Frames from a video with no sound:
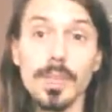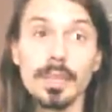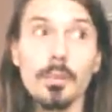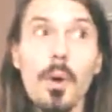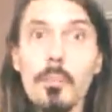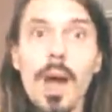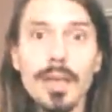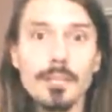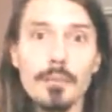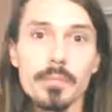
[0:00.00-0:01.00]
And they won't
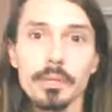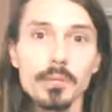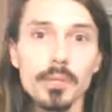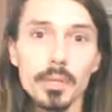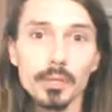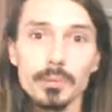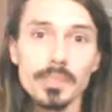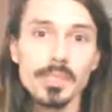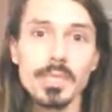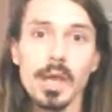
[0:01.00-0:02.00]
mind jumping through the
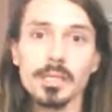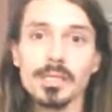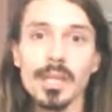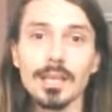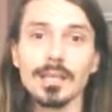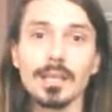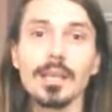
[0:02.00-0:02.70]
hoops as long as, like,